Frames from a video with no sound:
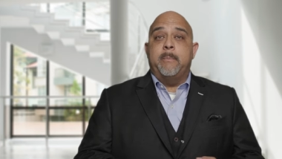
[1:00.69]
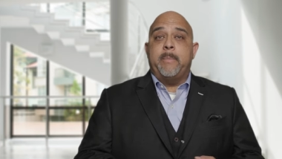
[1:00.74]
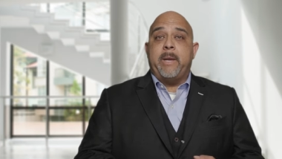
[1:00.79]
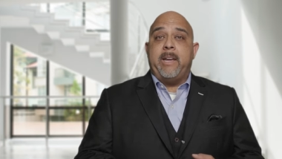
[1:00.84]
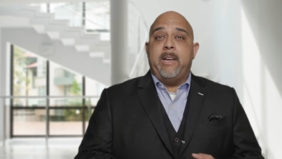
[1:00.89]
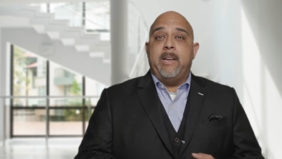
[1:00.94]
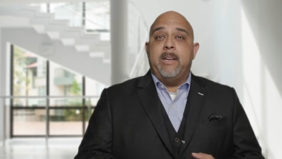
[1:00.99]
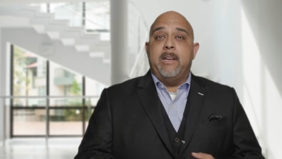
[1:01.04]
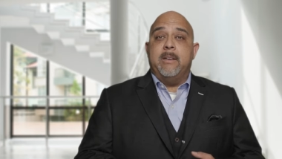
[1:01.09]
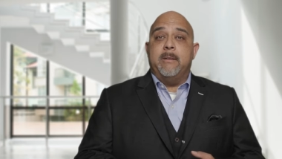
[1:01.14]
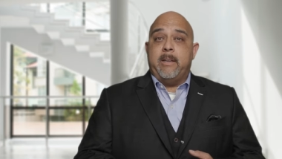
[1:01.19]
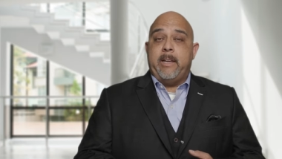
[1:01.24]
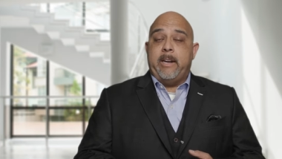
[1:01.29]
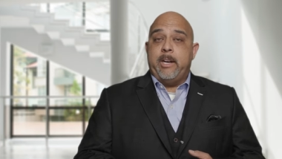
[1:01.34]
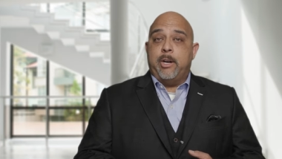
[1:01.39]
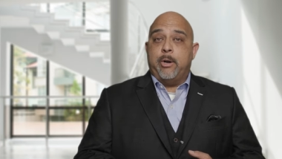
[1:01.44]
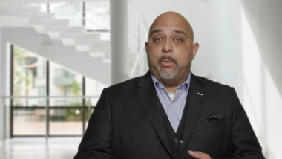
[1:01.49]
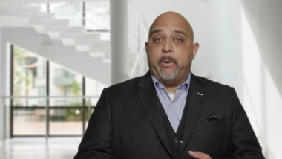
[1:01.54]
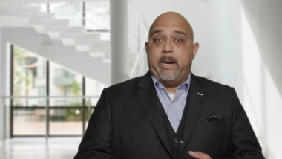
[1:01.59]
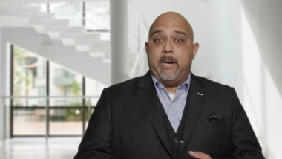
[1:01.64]
pay
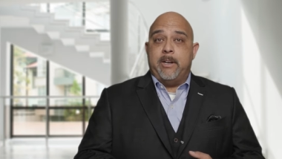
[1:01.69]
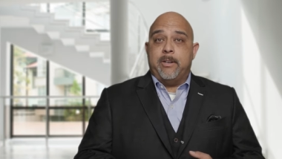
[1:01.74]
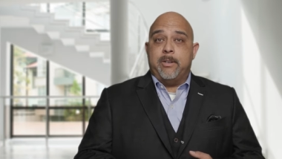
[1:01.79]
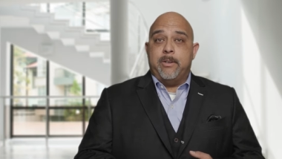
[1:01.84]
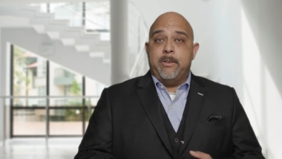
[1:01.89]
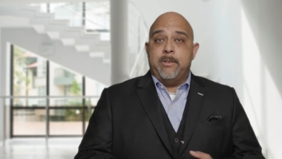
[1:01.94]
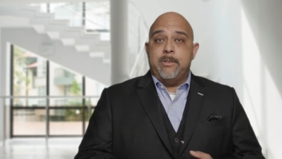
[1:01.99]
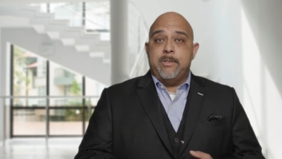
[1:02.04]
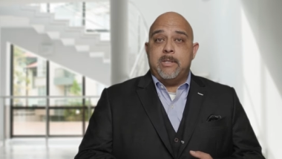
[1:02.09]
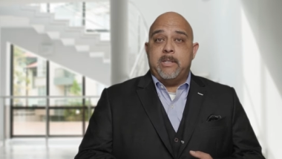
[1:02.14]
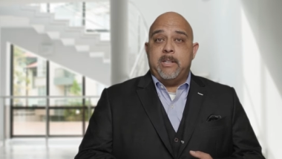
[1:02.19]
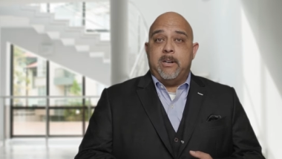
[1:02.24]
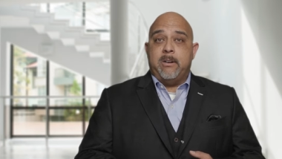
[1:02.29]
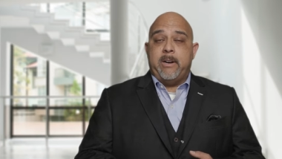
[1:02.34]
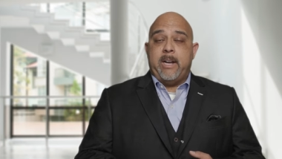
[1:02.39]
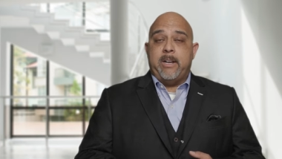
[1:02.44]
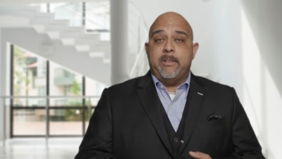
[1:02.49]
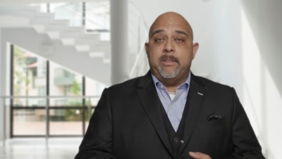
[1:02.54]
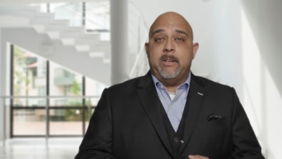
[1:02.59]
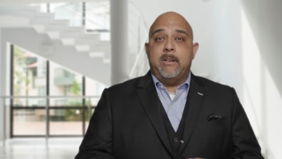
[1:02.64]
any creditors that
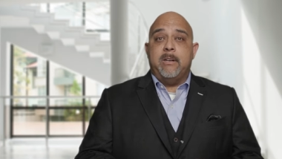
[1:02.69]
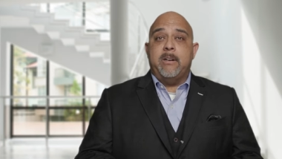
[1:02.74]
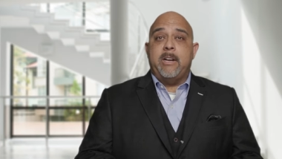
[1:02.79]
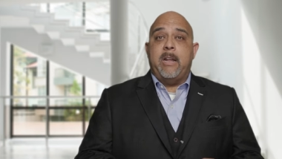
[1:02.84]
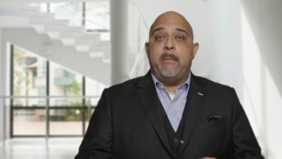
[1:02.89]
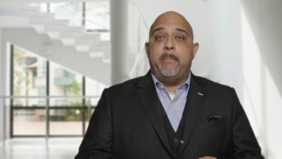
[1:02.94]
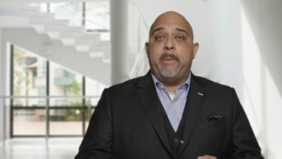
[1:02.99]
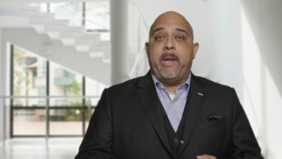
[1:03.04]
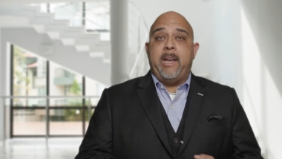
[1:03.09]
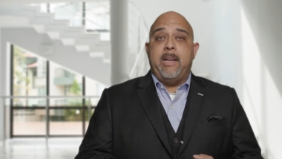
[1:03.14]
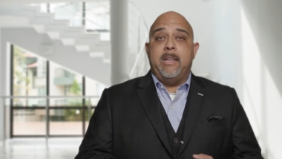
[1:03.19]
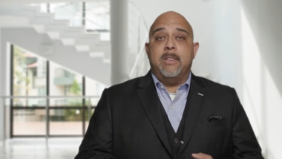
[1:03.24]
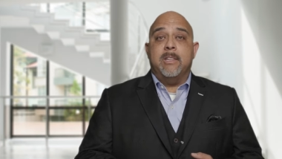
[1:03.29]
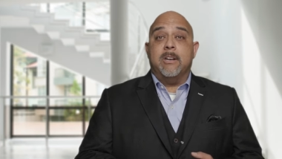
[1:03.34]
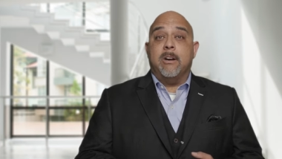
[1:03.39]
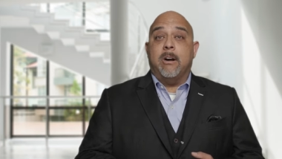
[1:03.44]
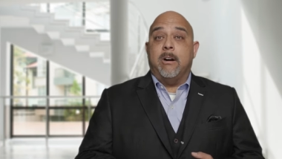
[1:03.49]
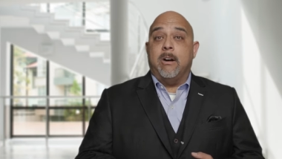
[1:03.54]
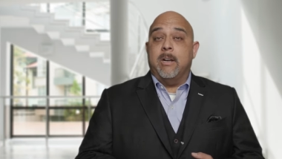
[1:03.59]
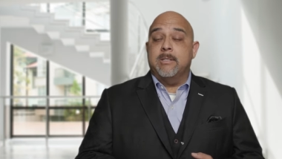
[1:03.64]
are out there, and pay the
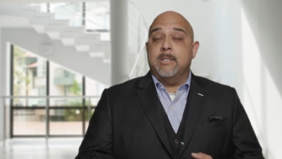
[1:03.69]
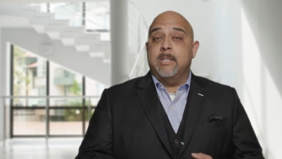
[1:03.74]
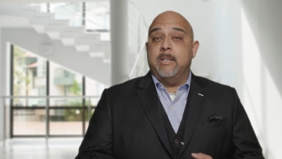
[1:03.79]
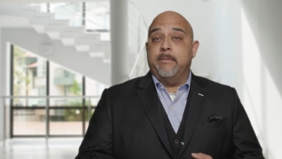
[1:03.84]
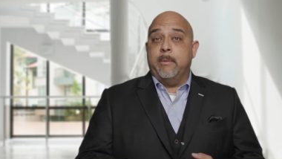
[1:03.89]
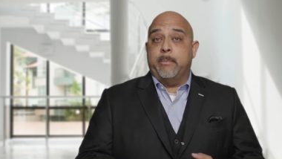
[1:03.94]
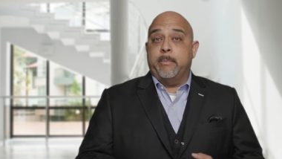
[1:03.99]
cost of